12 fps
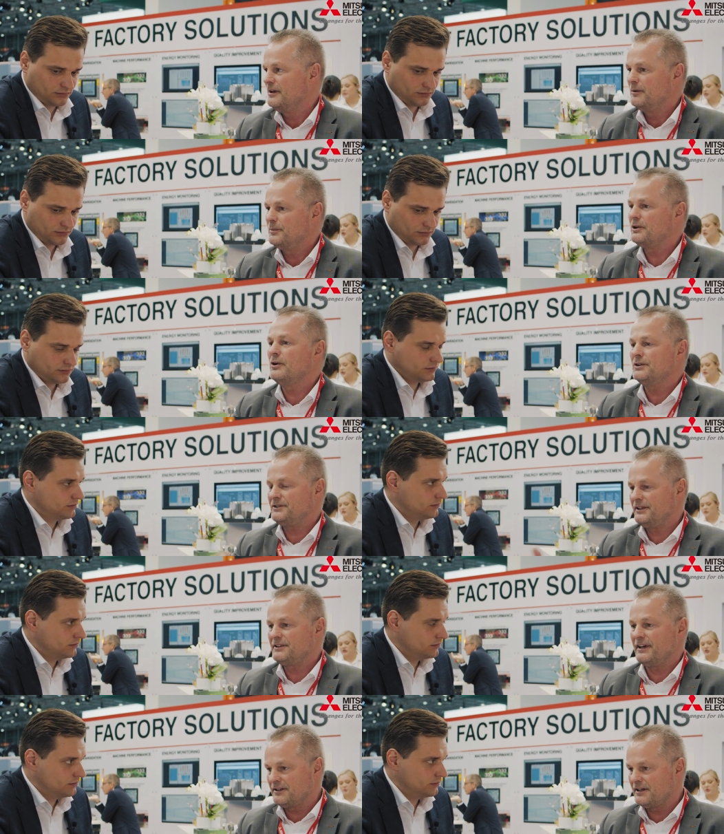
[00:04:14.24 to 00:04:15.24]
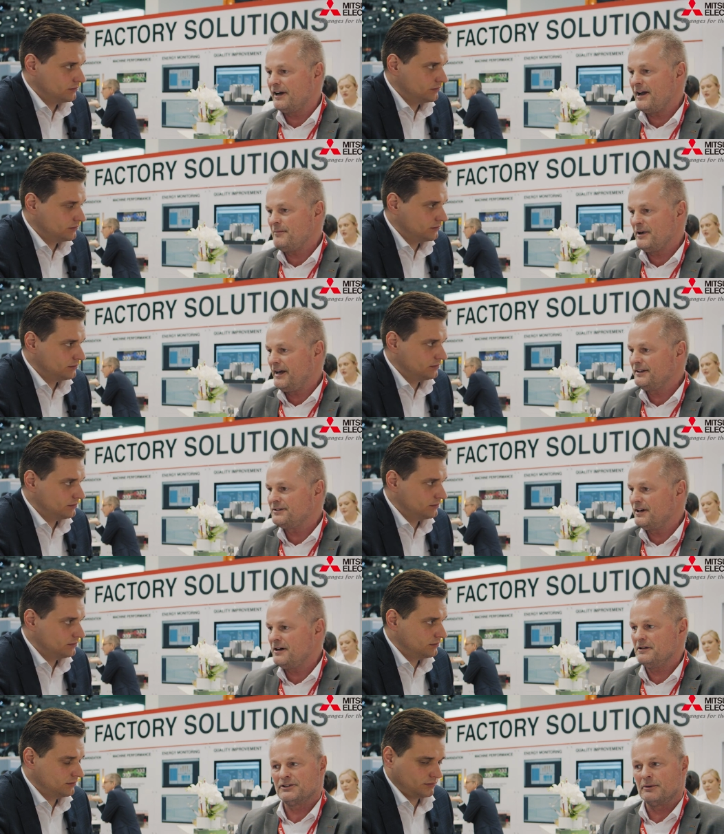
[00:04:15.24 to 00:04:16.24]
Speaker 1: because that can claim
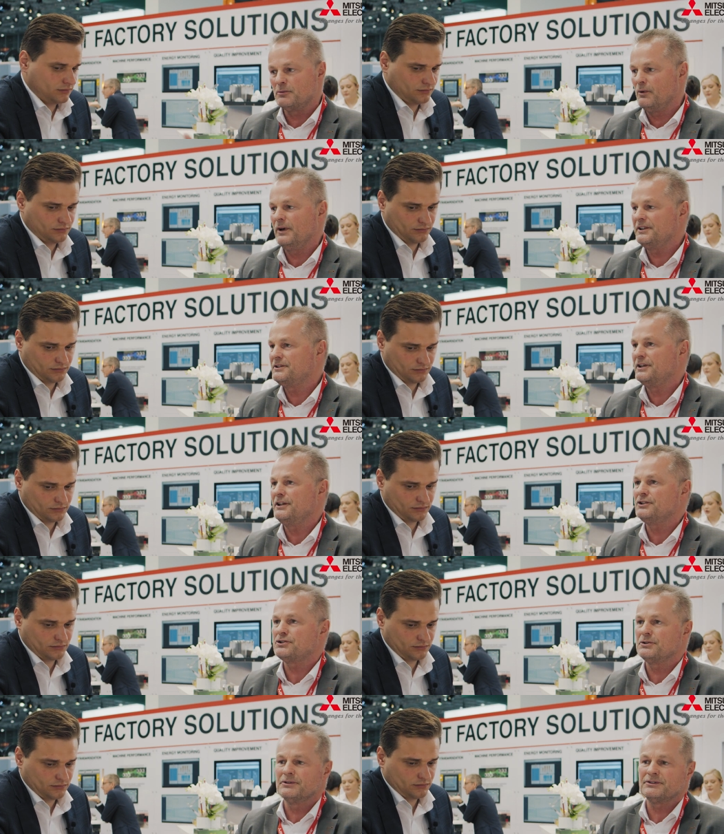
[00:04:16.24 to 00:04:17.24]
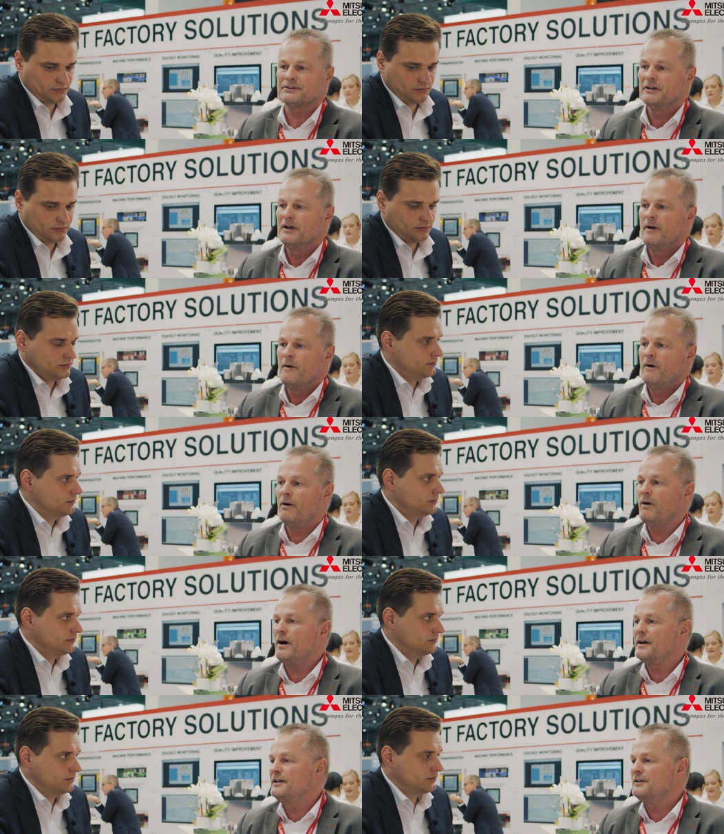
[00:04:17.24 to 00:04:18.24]
later some quality issues
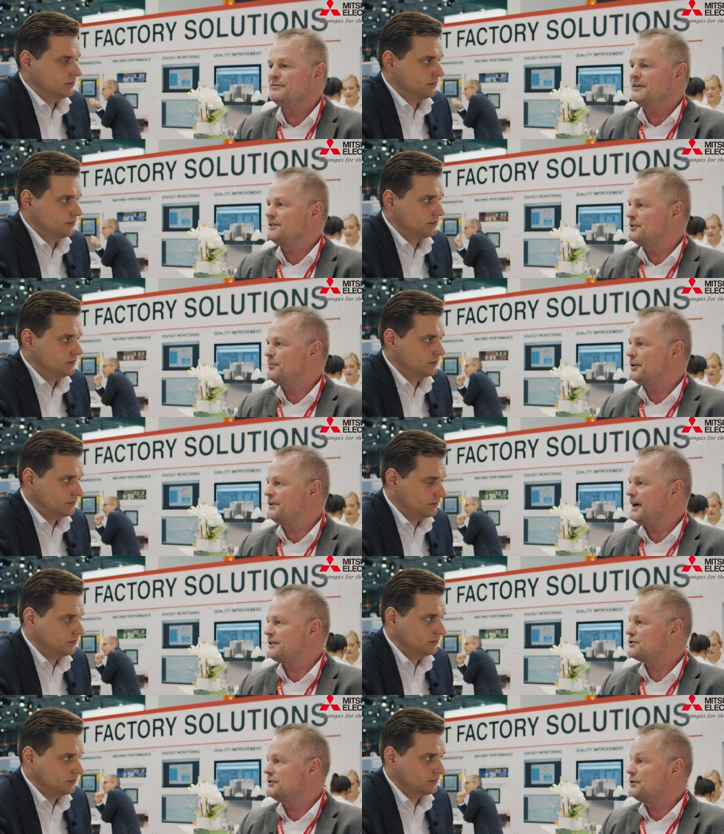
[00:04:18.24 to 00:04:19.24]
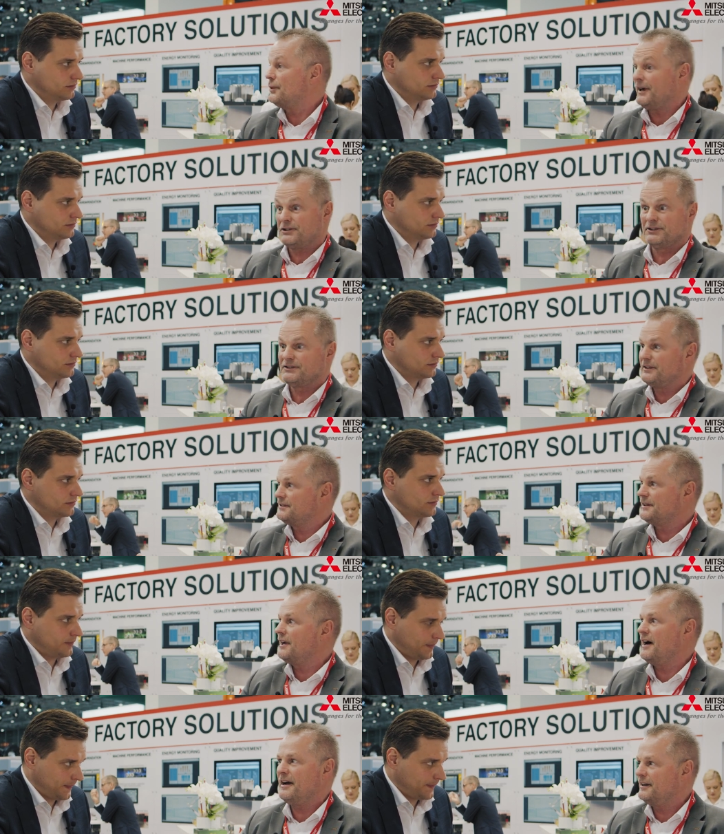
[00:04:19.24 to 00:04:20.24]
or even in the production crashes in the
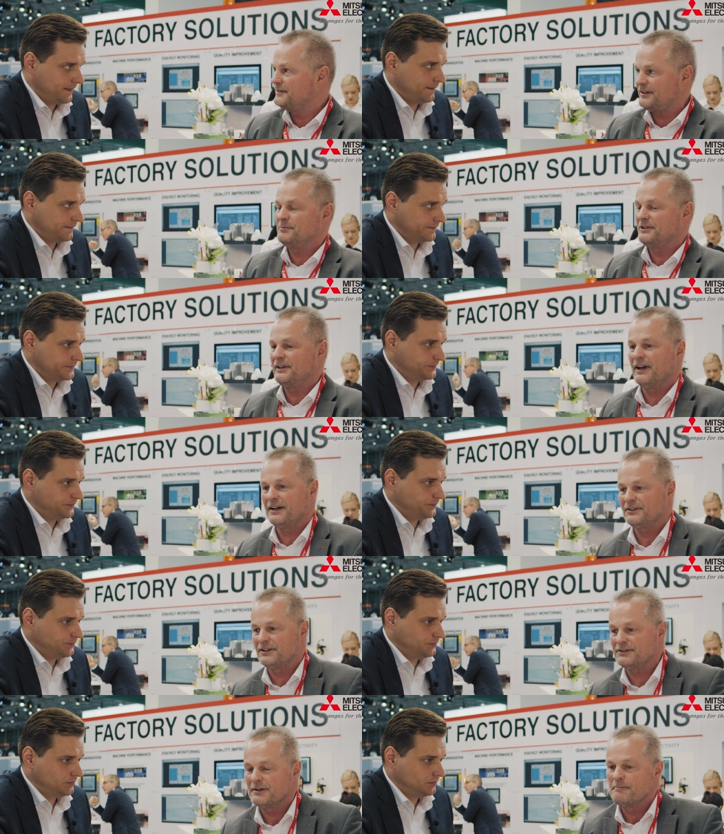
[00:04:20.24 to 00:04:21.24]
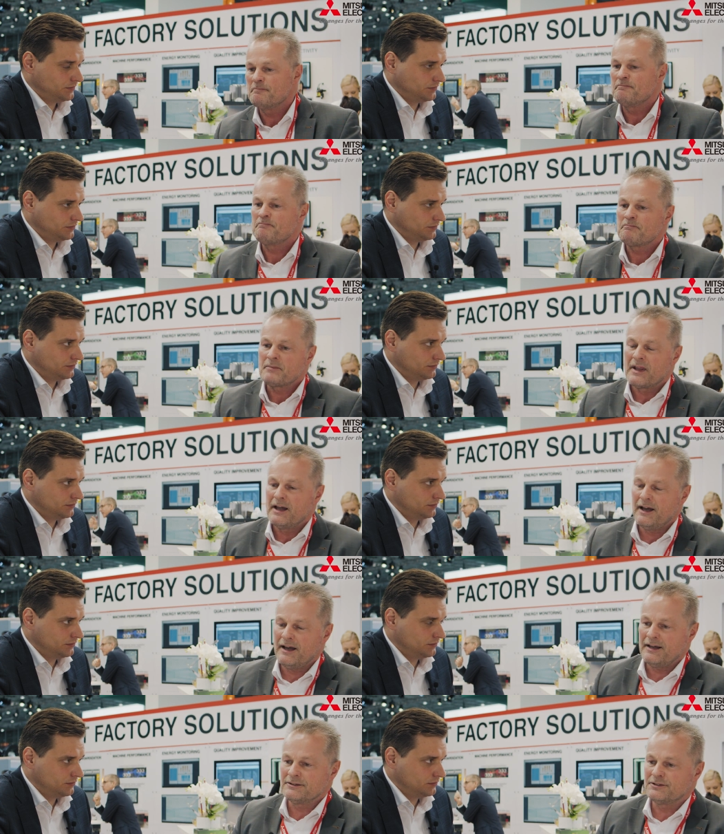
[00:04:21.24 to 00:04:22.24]
line, something like this.
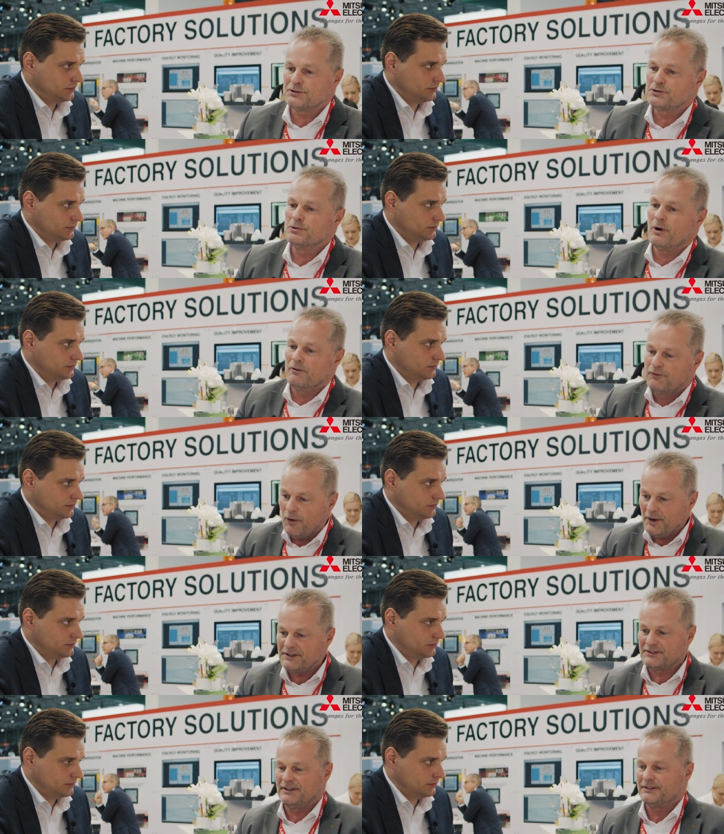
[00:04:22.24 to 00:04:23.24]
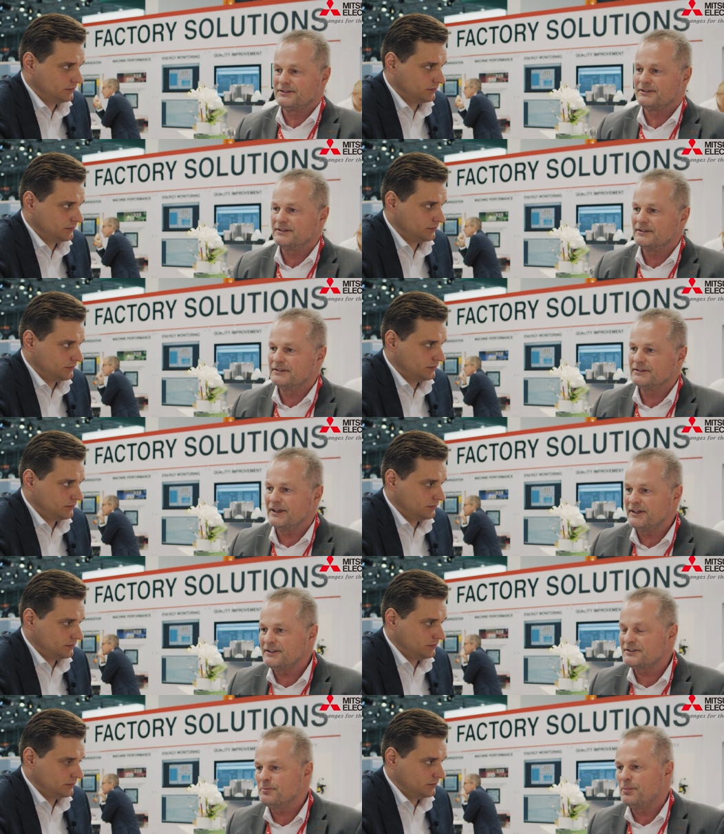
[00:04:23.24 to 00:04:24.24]
And to avoid this, then
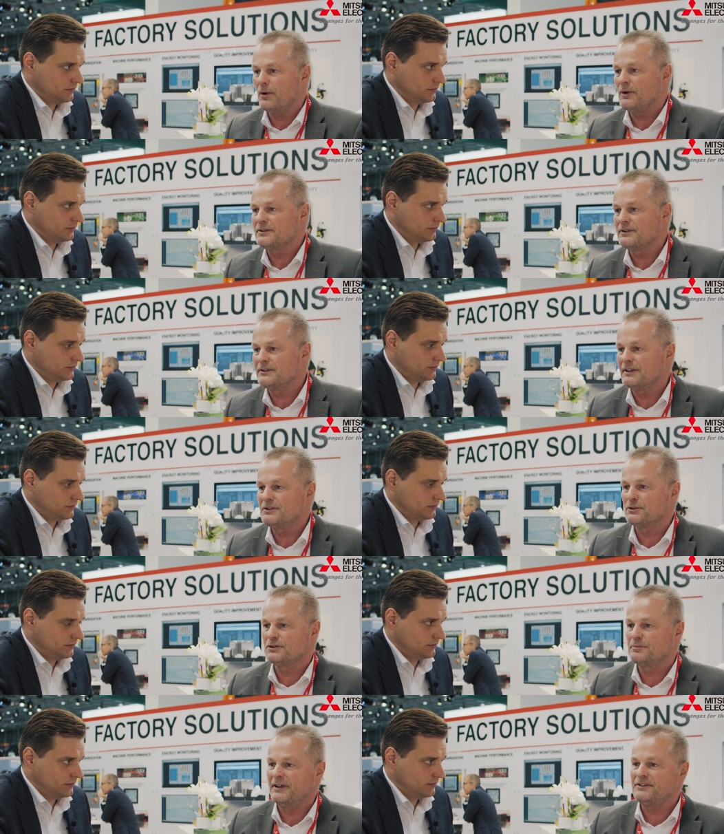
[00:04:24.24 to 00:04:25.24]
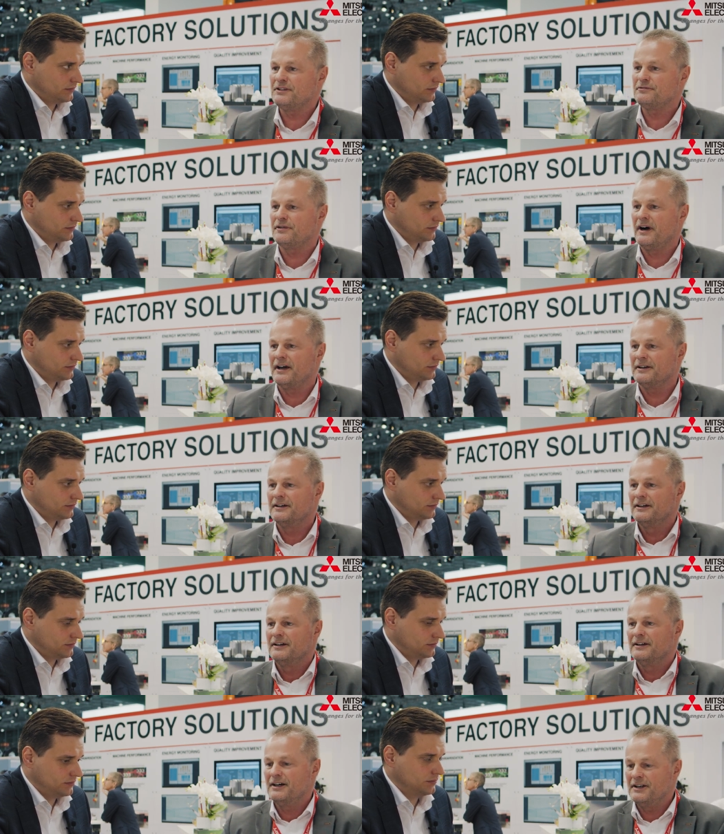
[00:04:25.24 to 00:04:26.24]
it's important that you specify
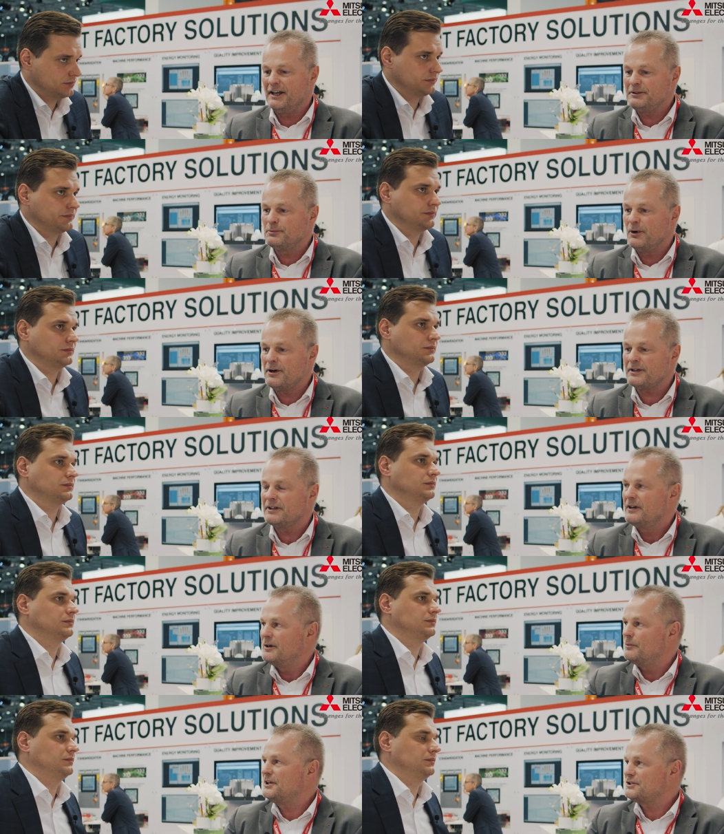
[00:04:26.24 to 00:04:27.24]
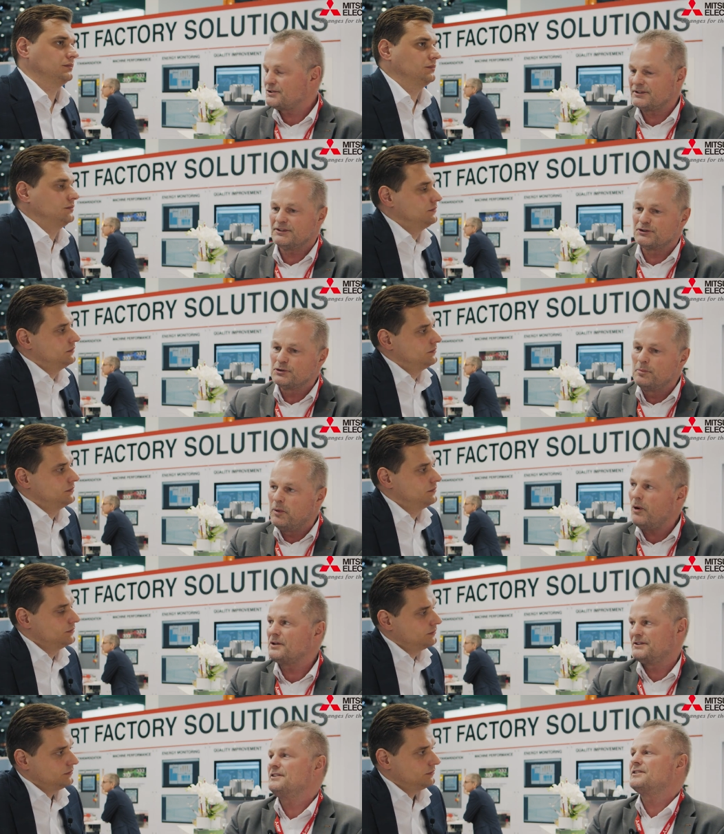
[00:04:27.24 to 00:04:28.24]
a network which
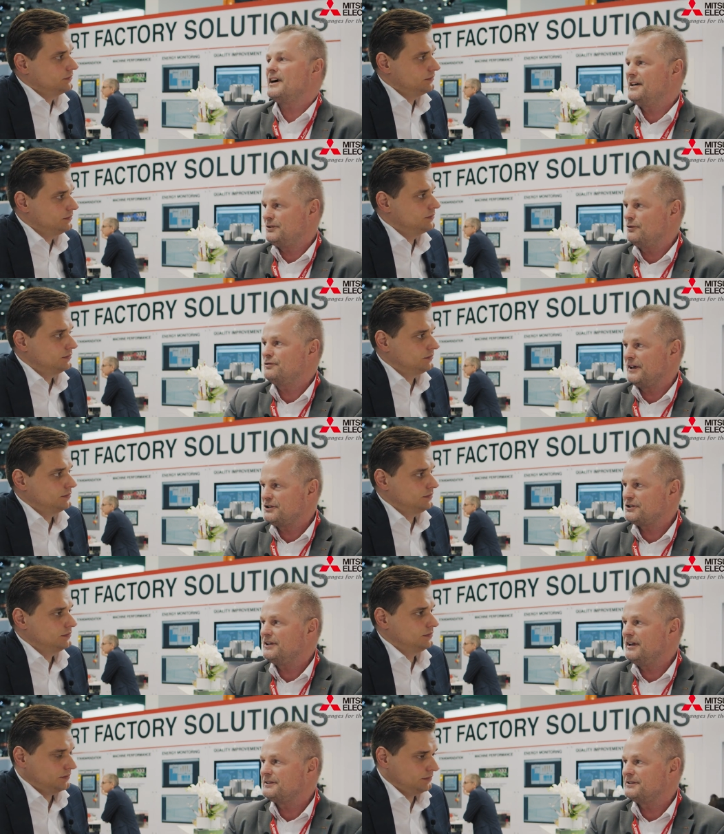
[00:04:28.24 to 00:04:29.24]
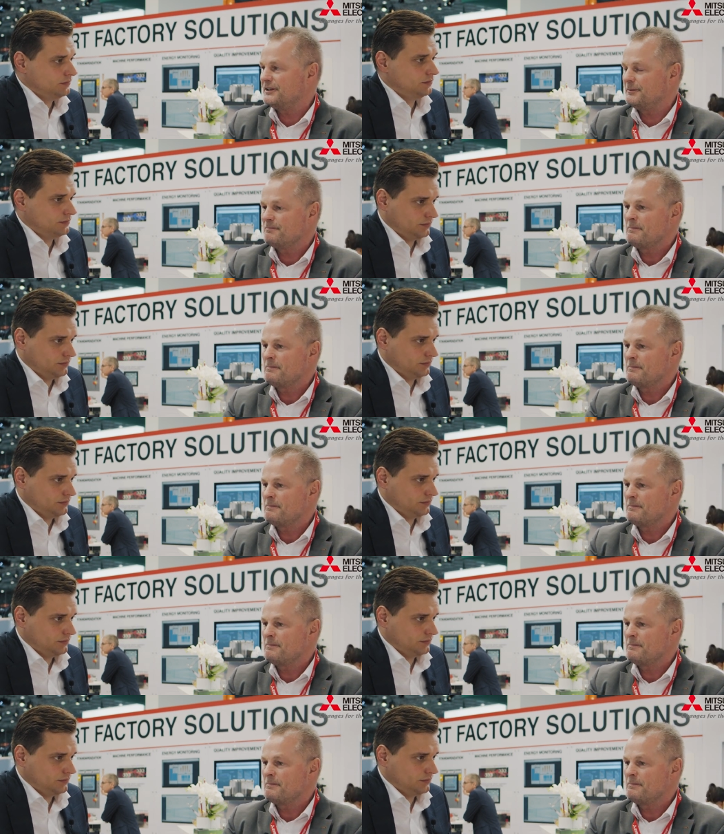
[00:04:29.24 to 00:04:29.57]
support this kind of functionality.